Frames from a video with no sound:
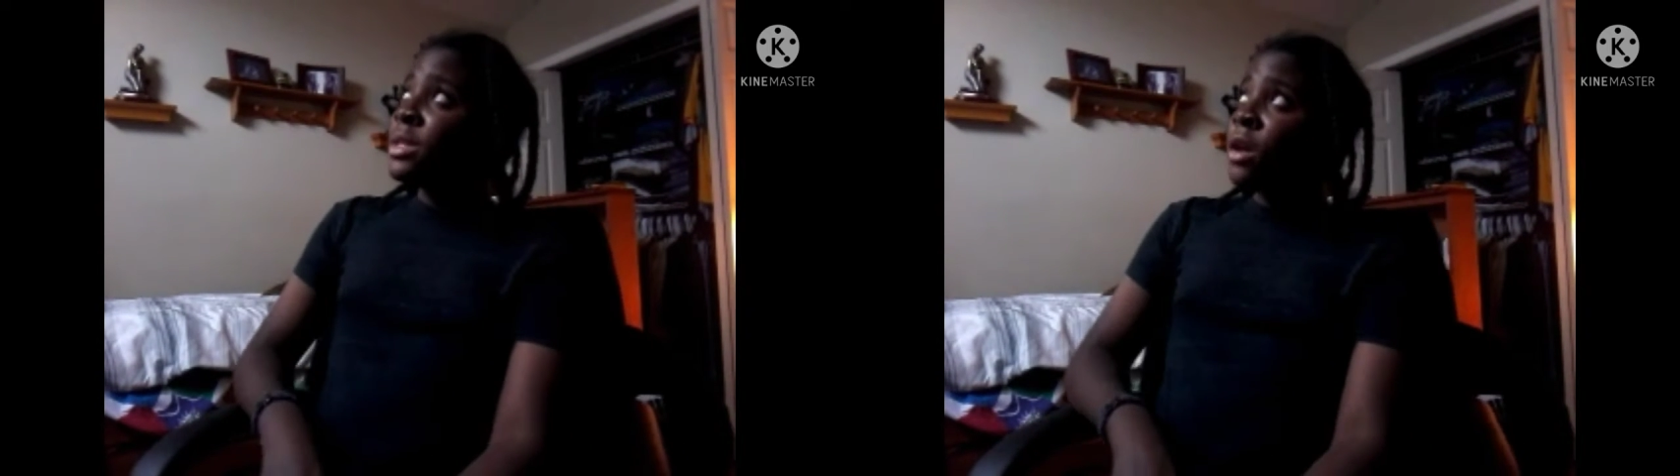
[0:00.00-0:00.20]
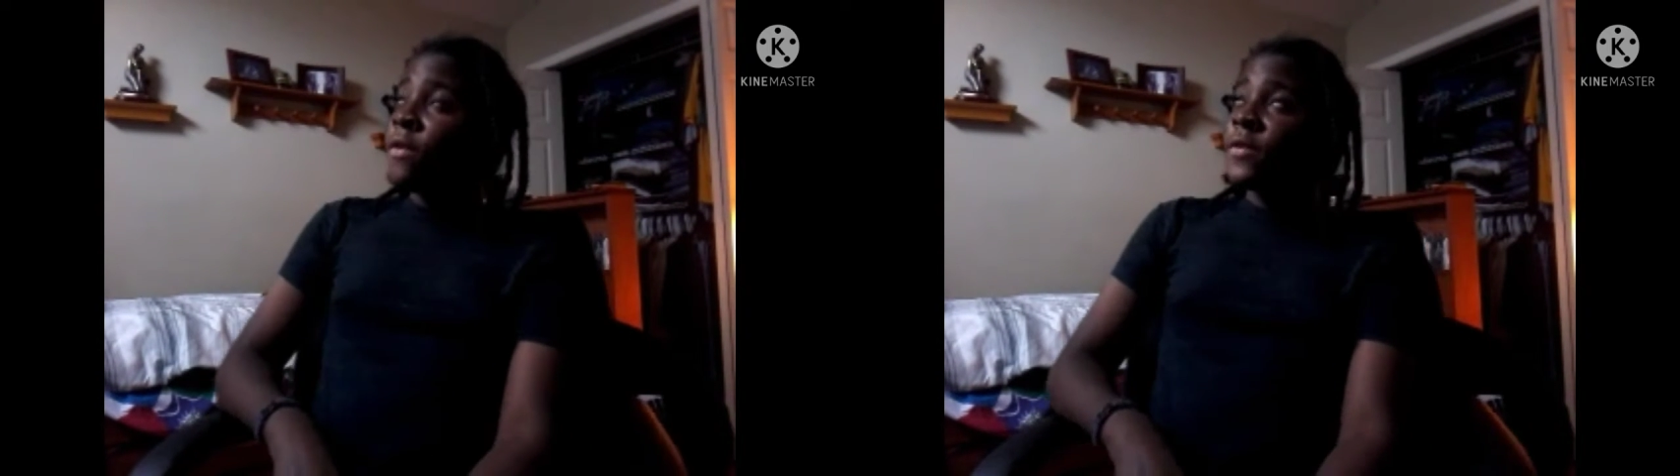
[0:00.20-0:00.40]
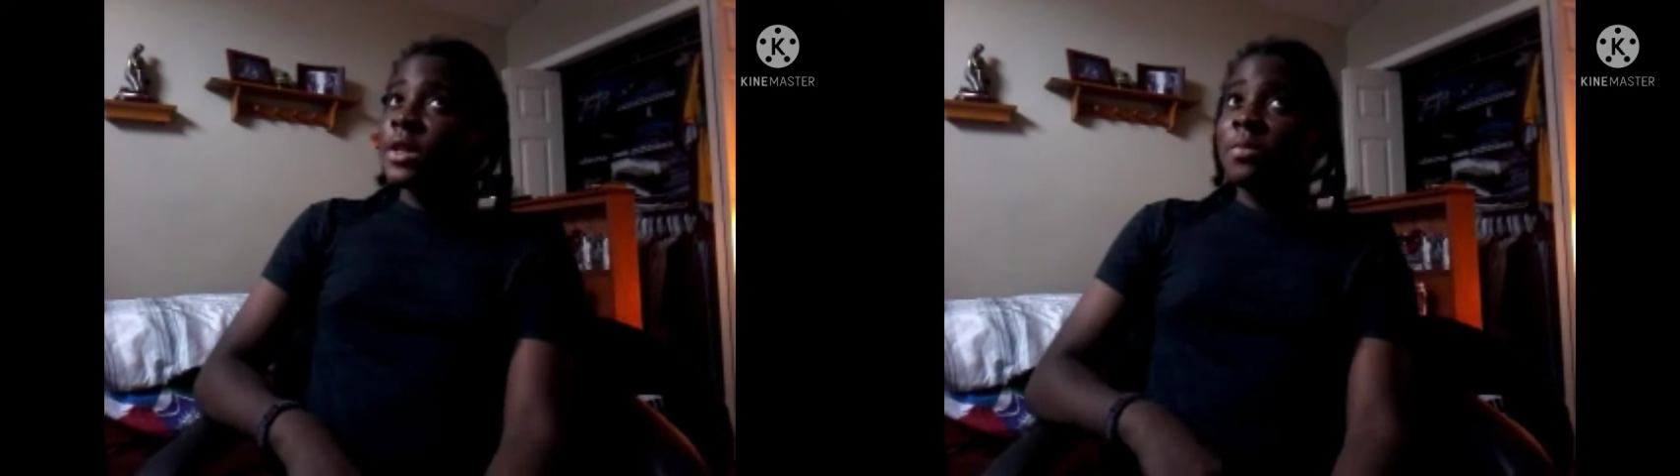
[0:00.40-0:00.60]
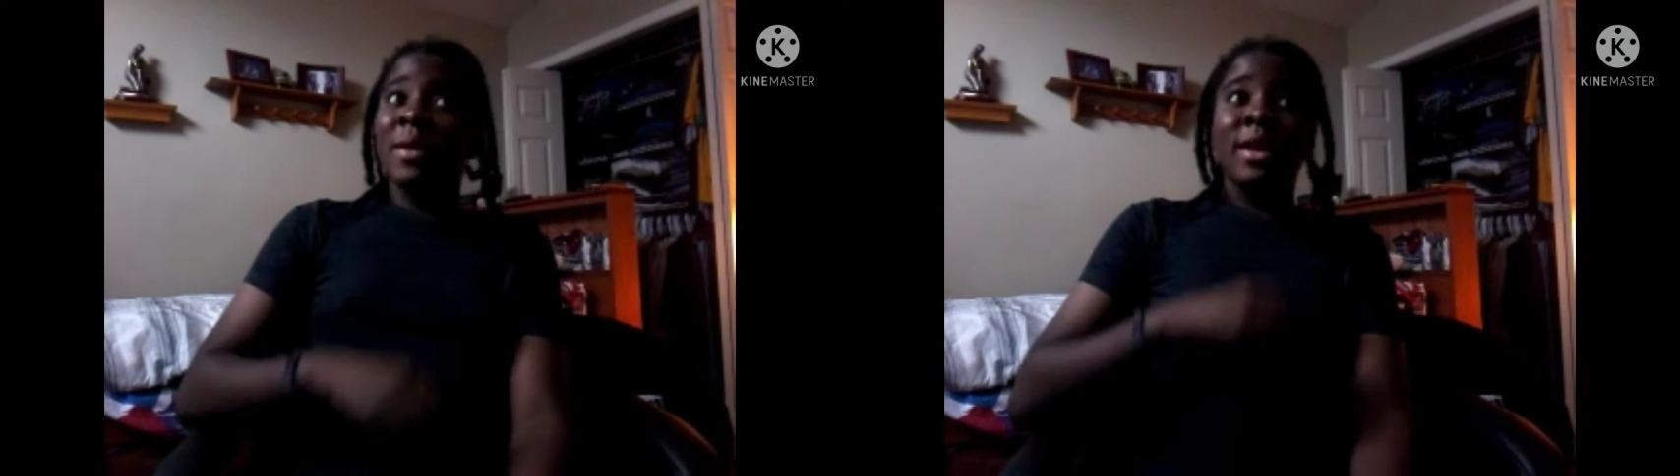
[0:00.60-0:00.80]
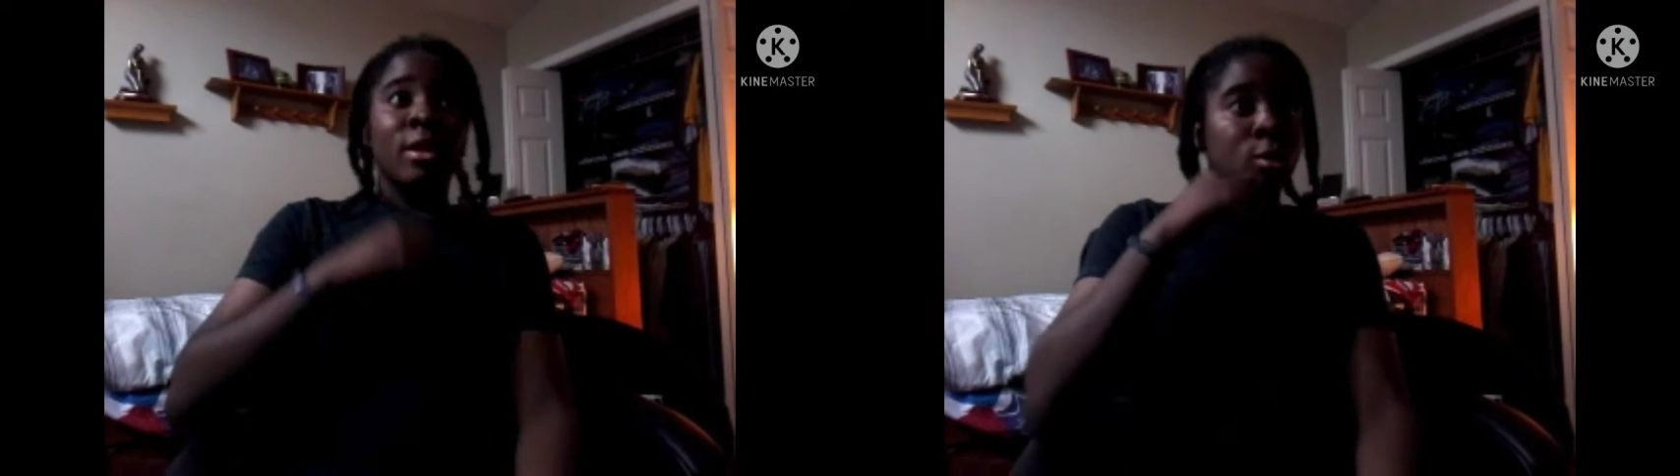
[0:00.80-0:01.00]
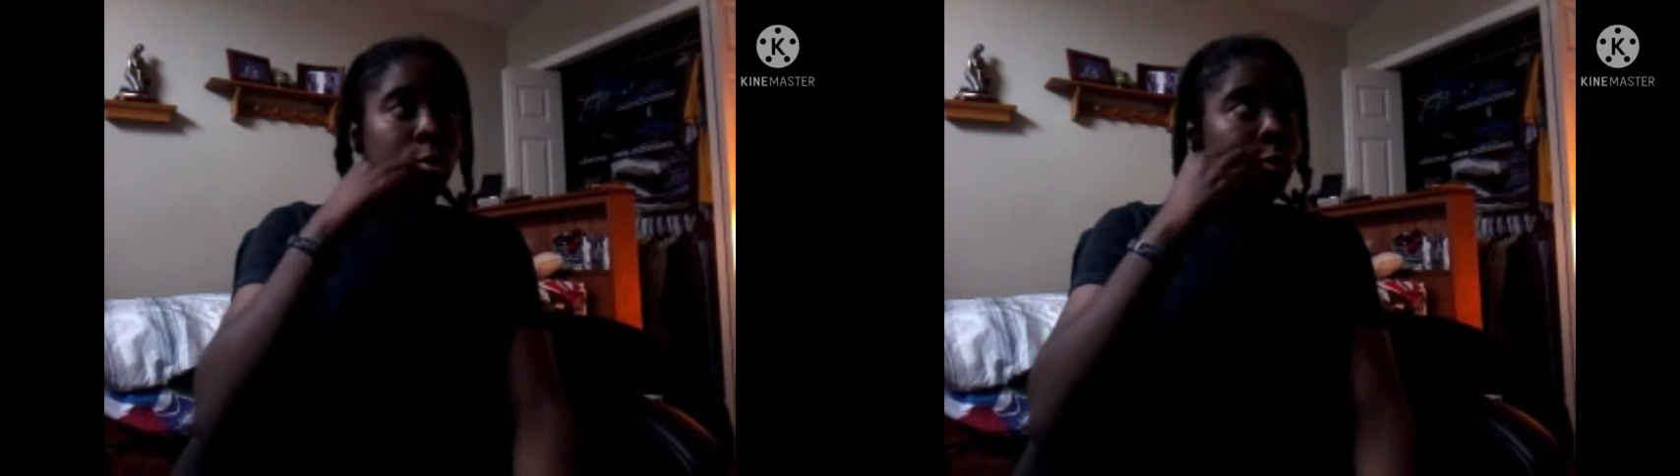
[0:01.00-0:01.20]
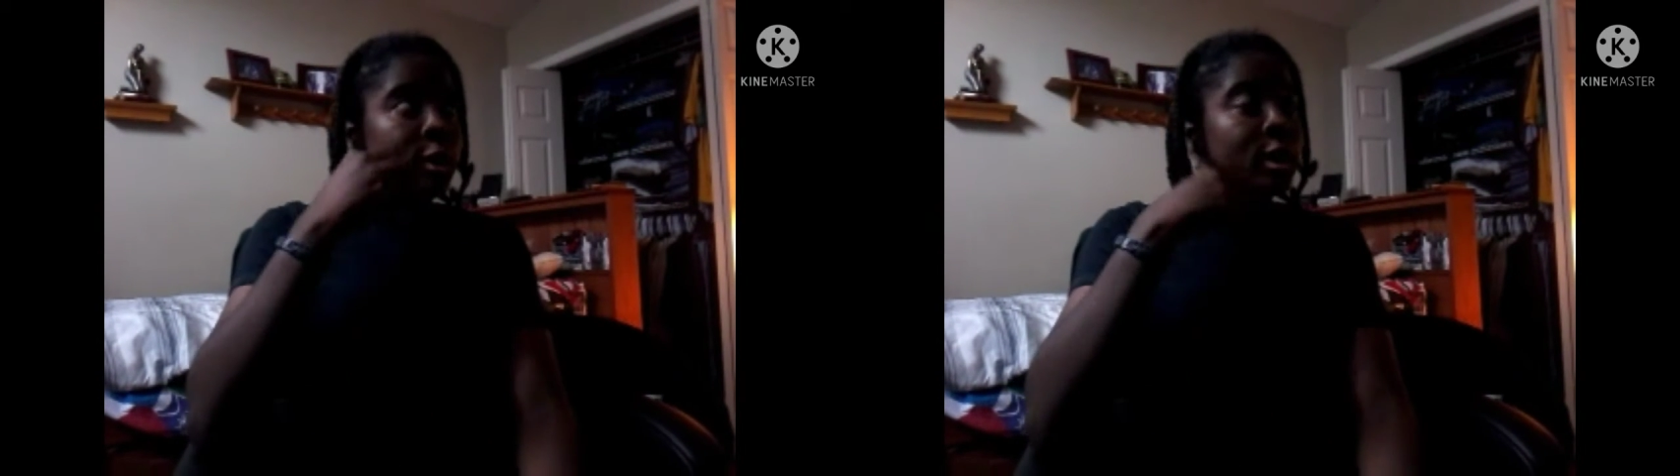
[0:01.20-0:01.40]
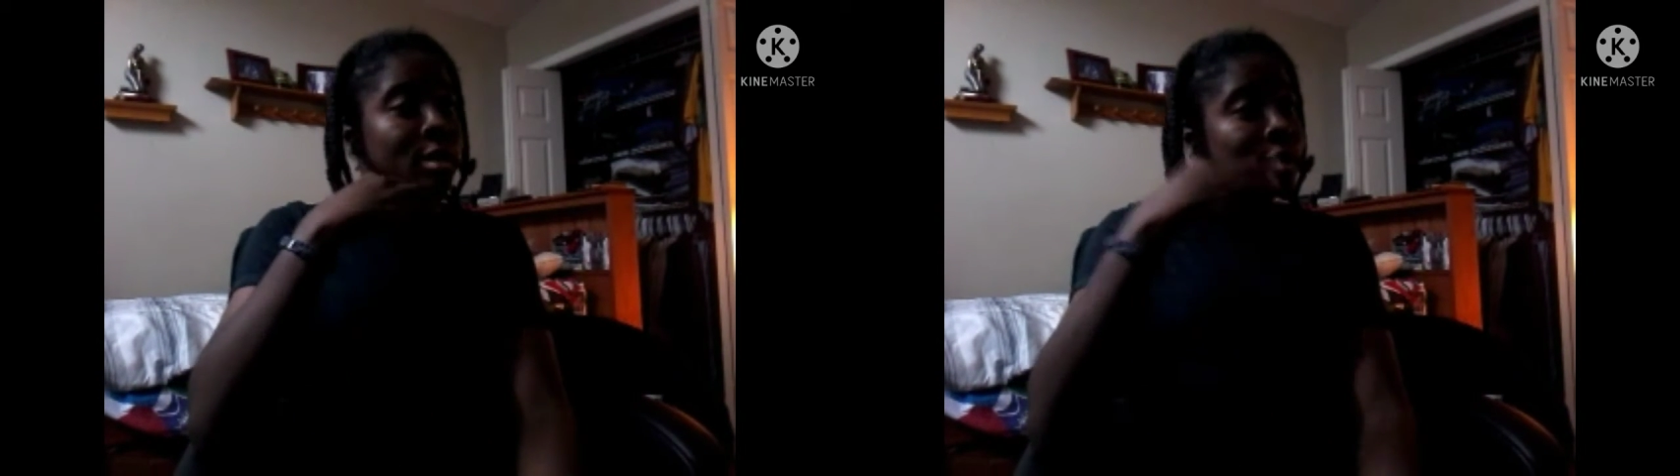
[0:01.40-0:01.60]

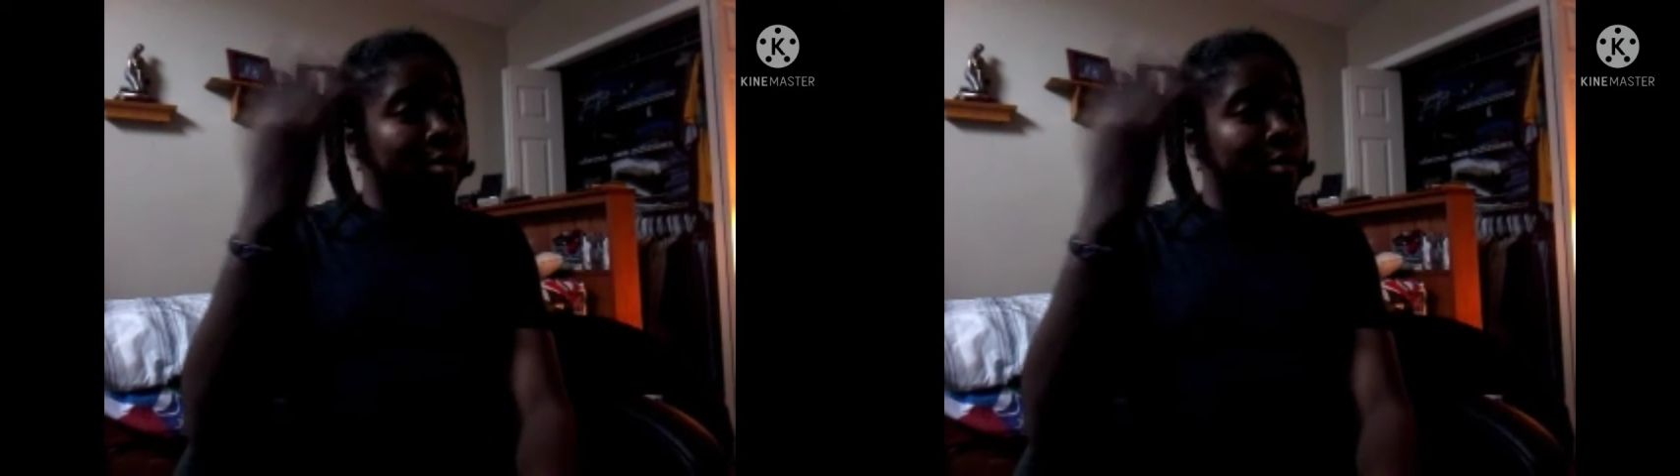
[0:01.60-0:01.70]
self-explanatory.